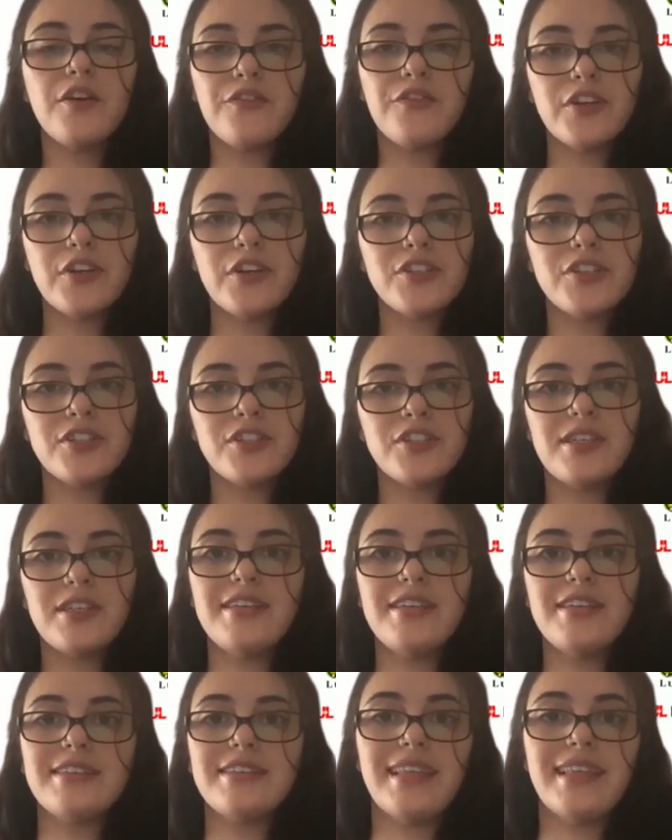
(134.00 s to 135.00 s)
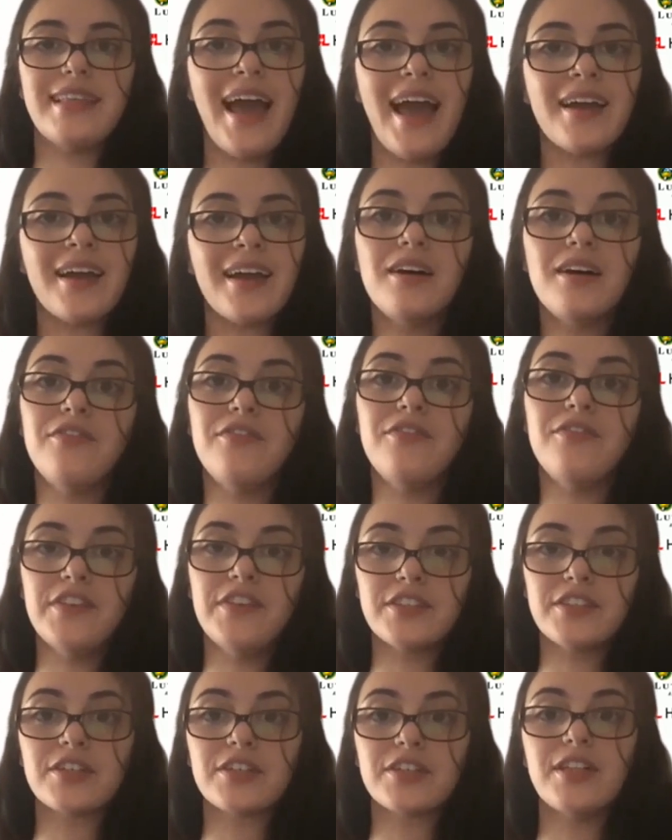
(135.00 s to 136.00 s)
First is lack of
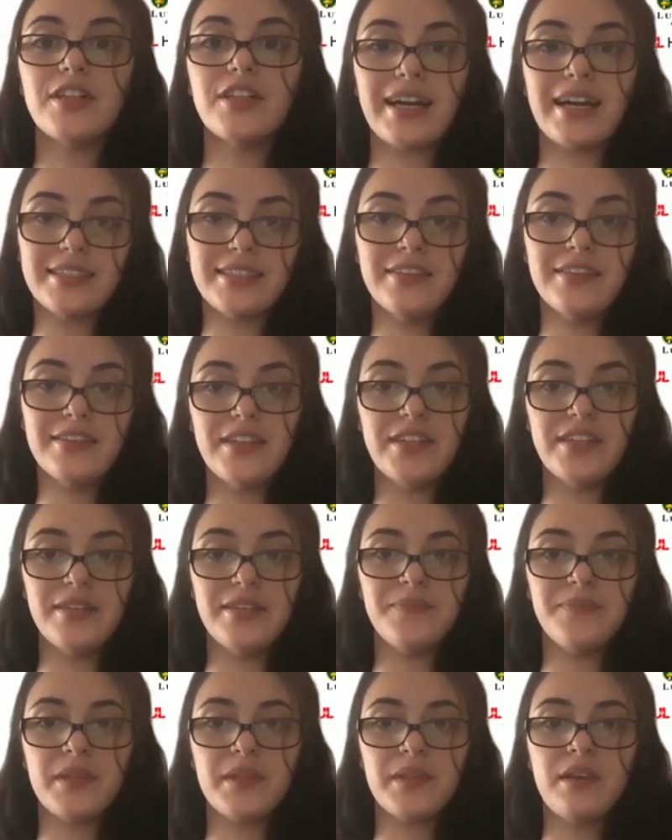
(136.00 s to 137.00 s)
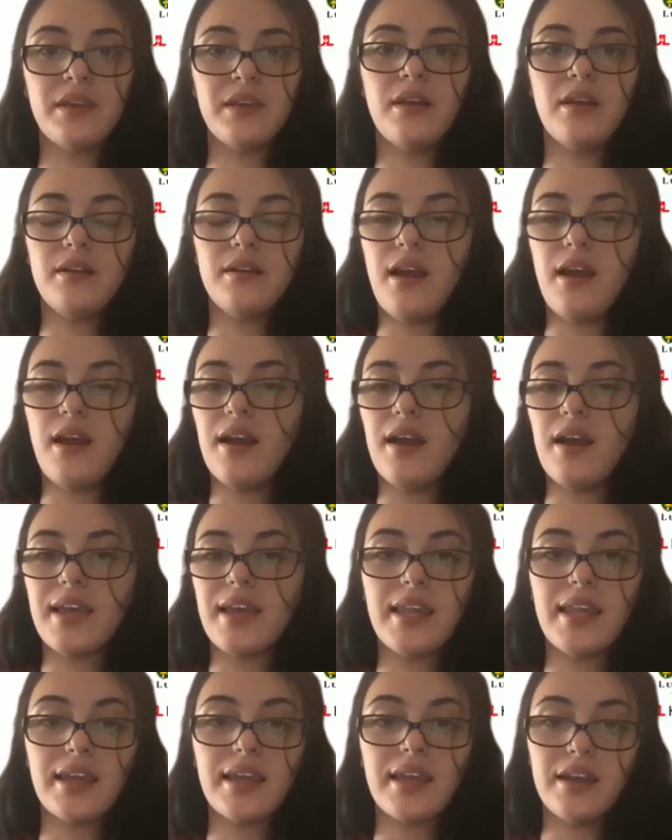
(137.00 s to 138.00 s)
physical activity. Not
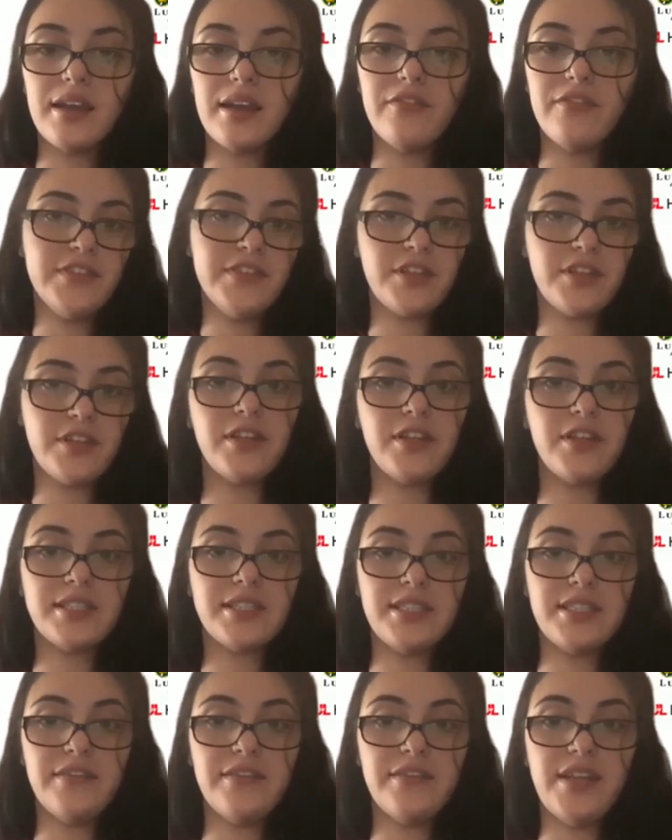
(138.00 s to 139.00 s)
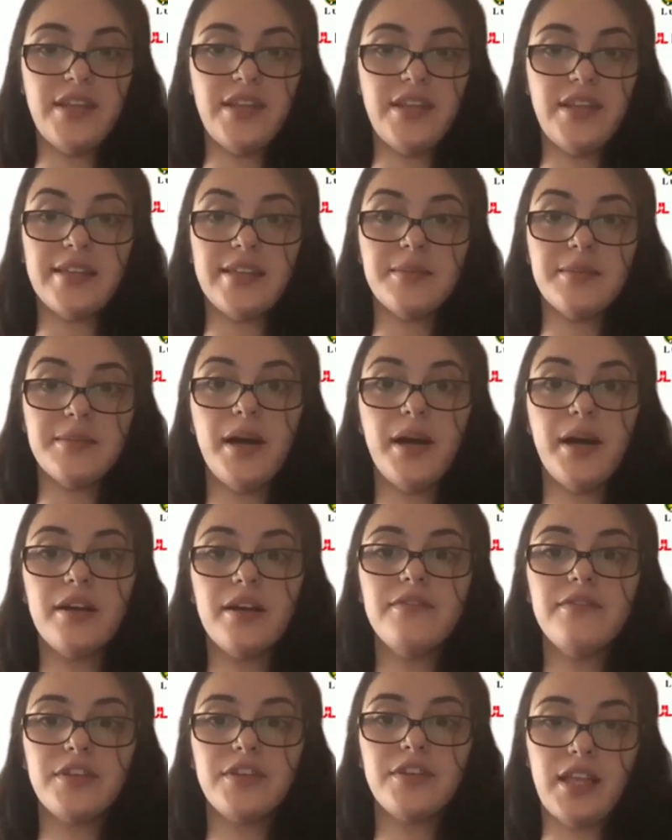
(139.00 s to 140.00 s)
getting enough physical activity as a
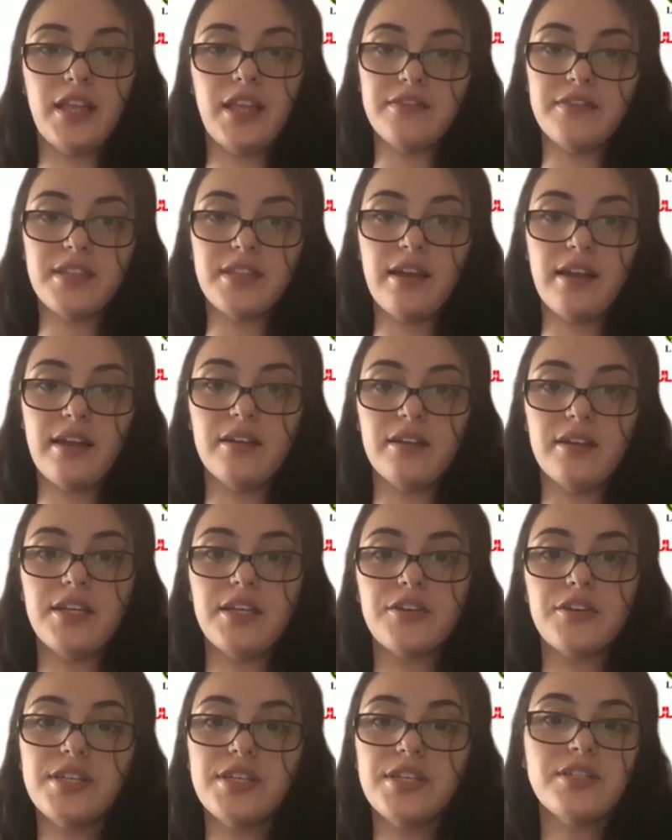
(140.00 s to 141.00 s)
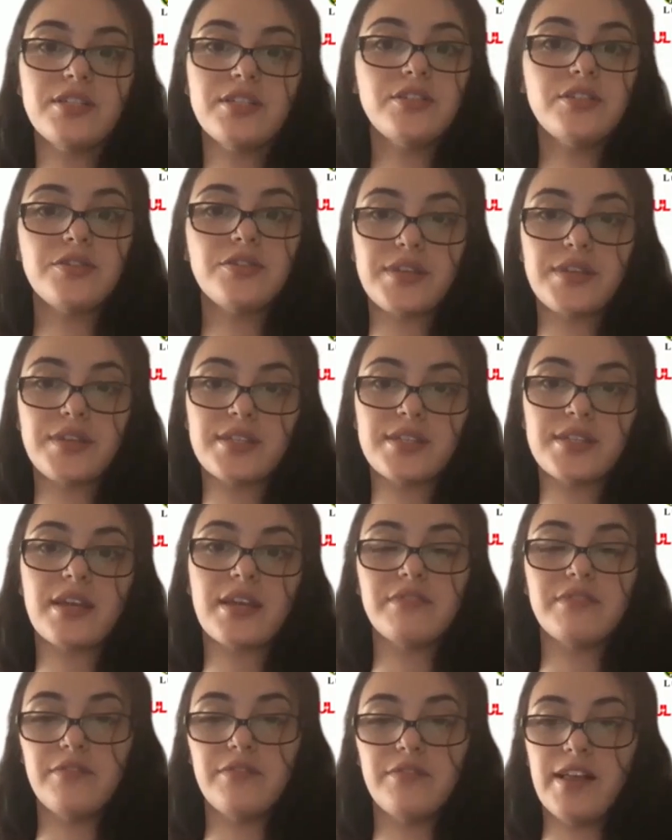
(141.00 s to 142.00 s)
part of your lifestyle increases your risk
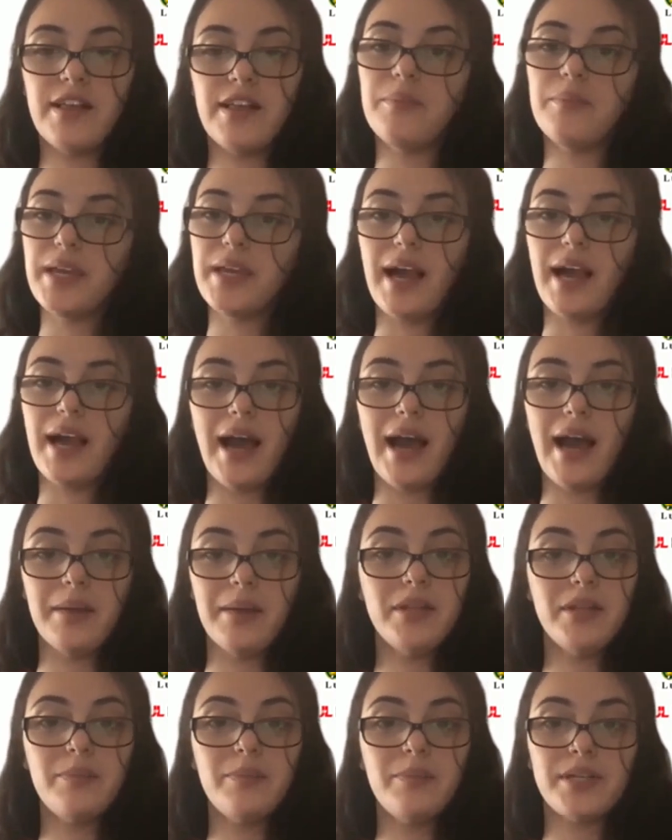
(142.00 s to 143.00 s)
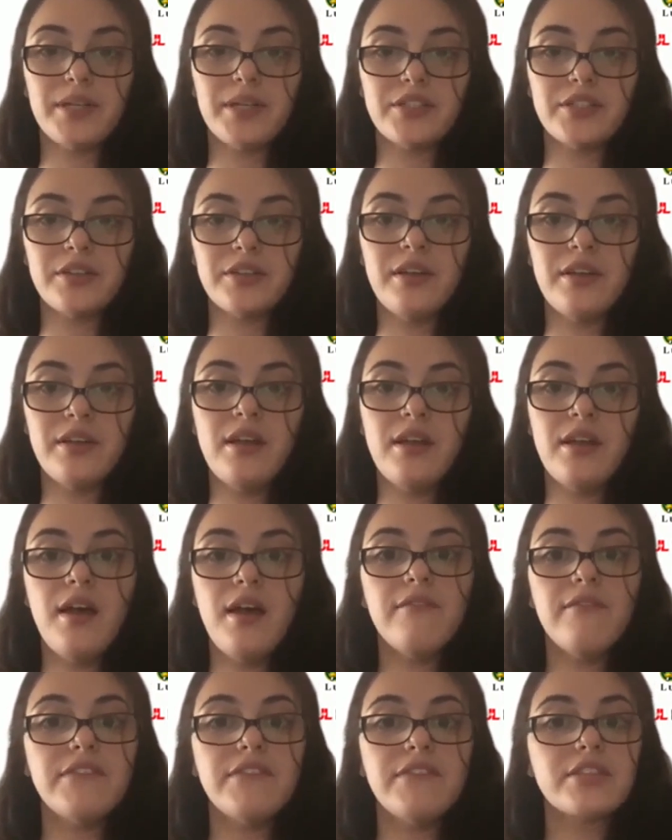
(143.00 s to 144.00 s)
of developing high blood pressure.
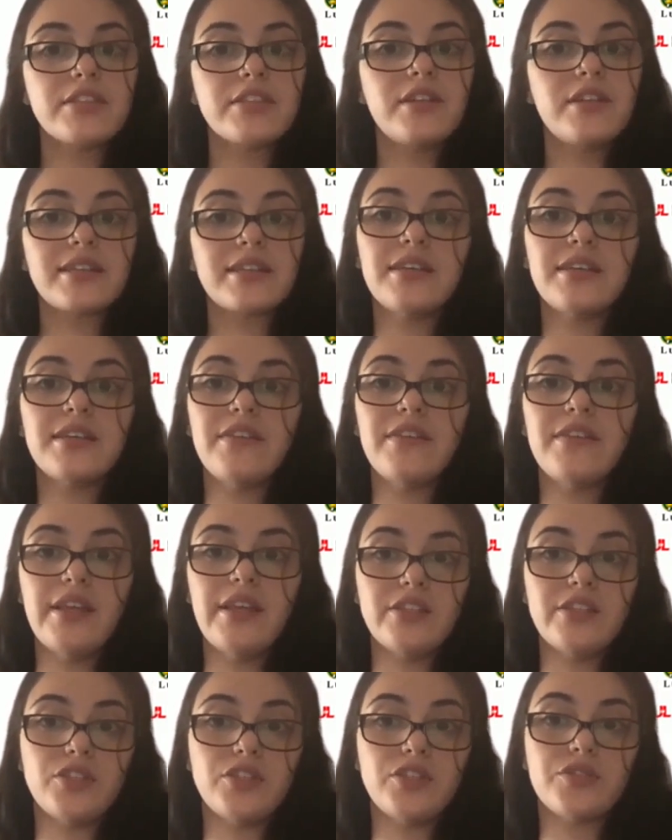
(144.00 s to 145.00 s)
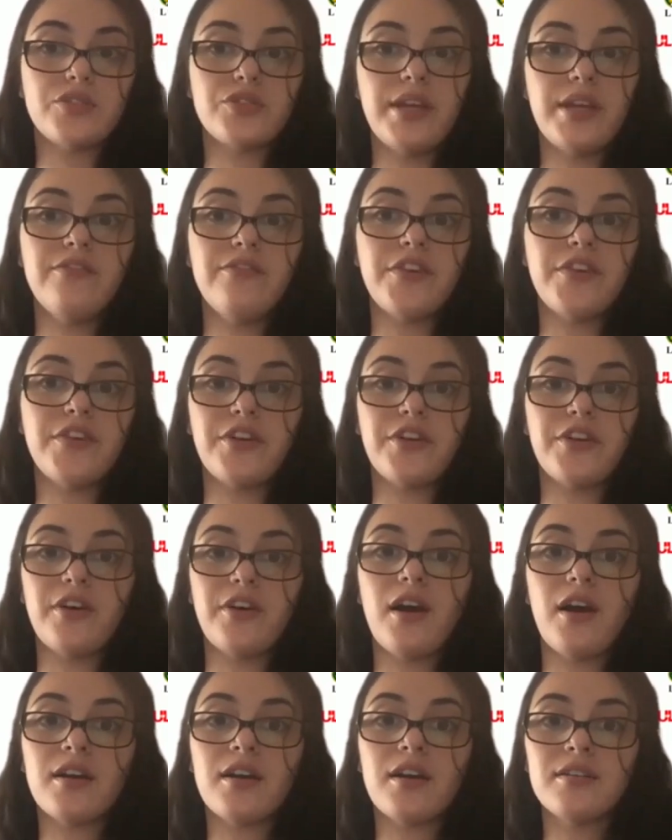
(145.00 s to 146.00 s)
Physical activity is great for your
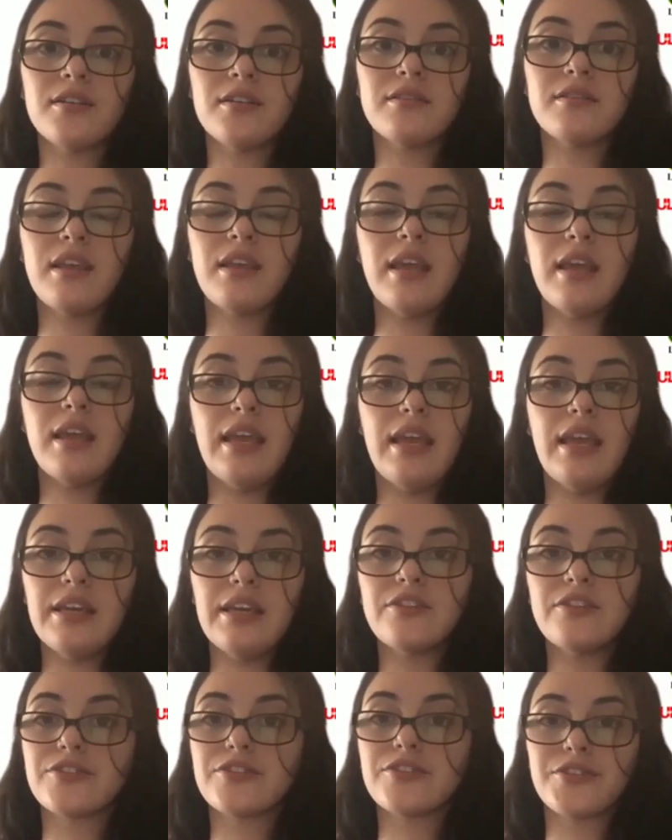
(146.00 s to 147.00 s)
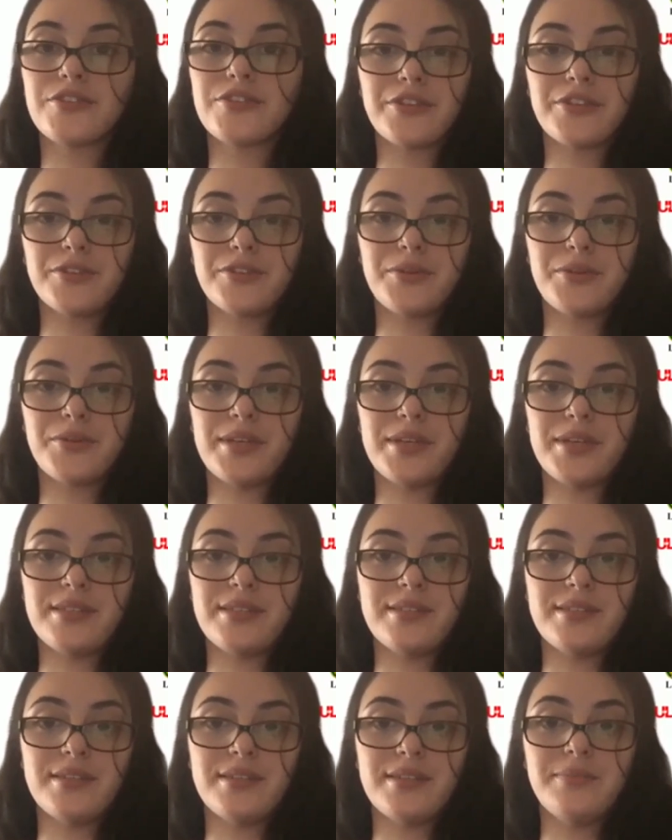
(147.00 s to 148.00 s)
heart and your circulatory
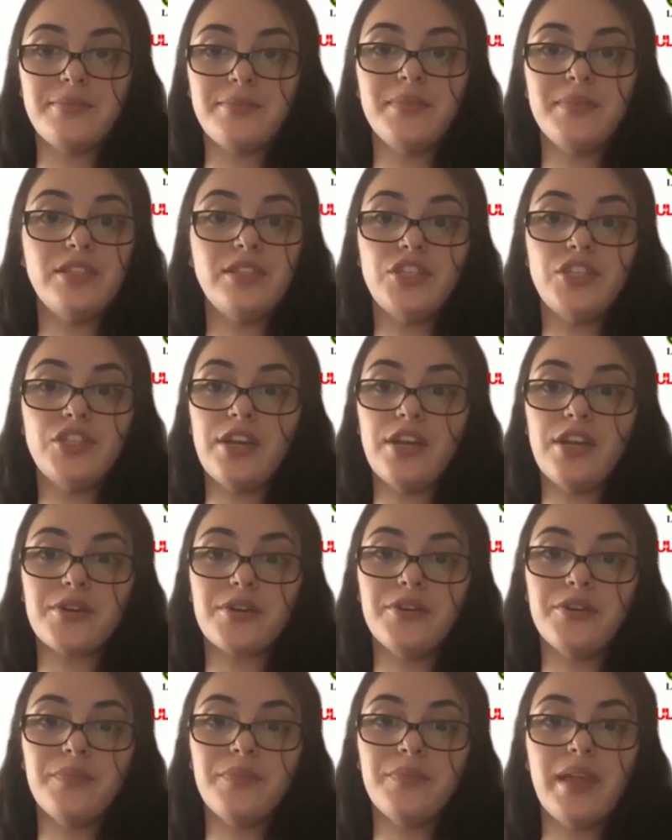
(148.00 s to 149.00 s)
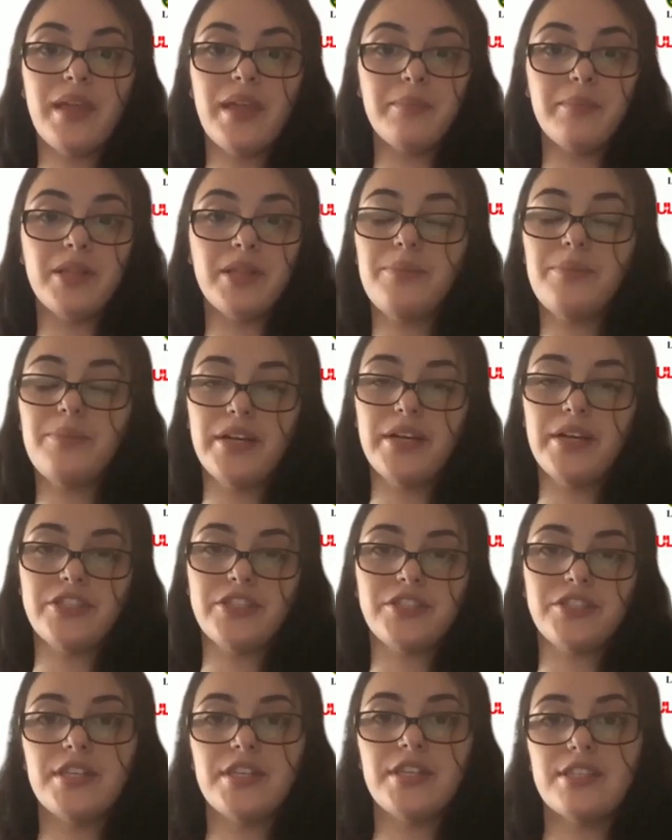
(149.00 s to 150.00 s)
system in general, and blood
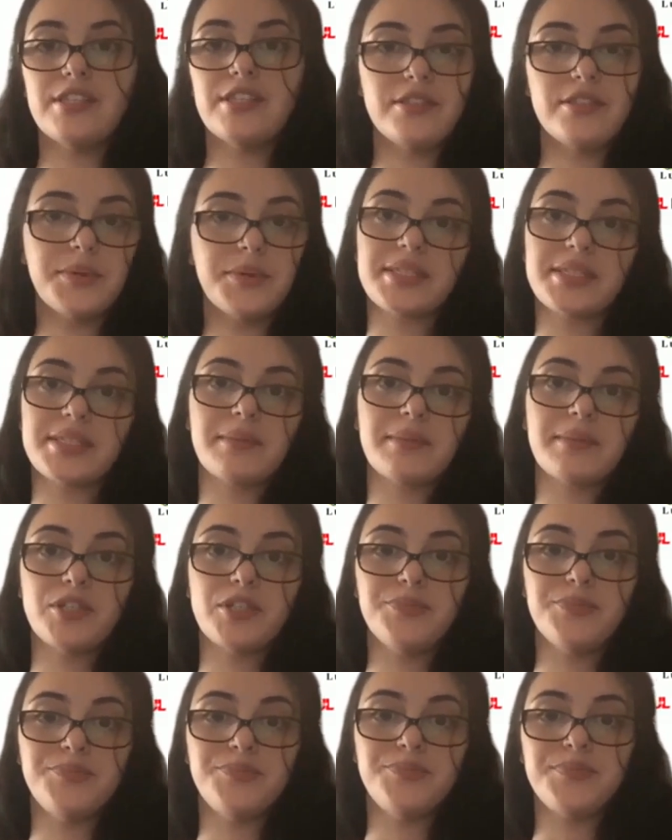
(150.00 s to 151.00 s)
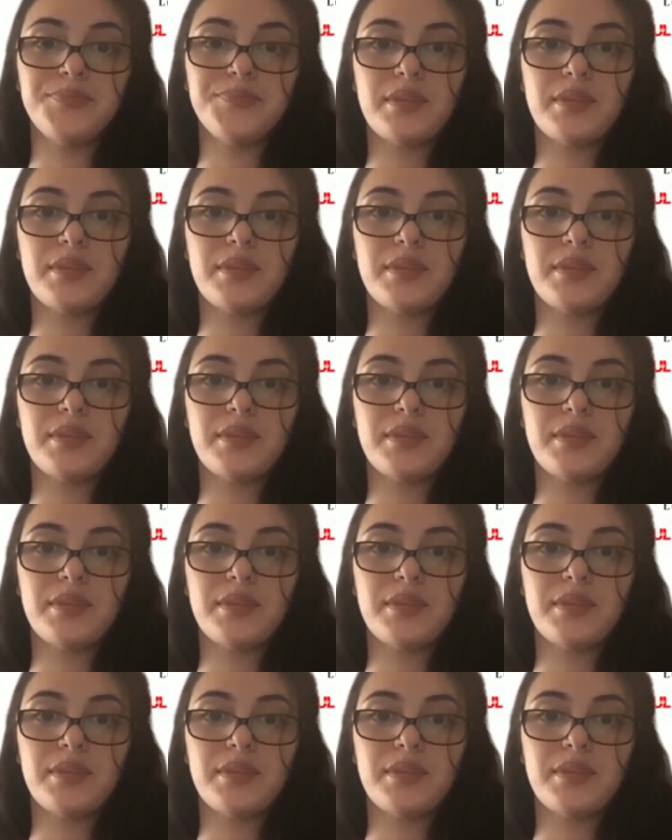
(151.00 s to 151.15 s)
pressure is no exception.